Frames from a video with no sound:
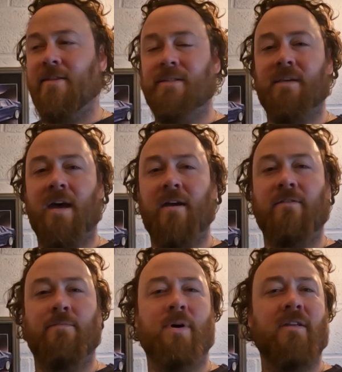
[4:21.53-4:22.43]
the size,
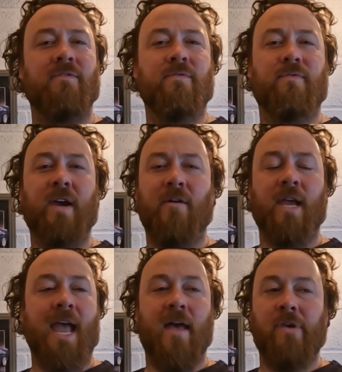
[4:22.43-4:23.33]
but it's
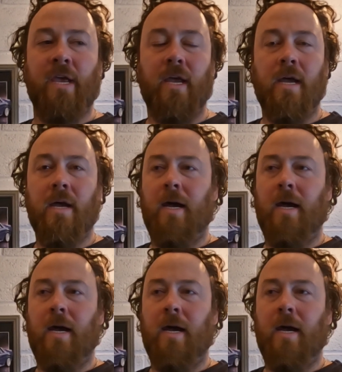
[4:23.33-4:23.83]
very heavy.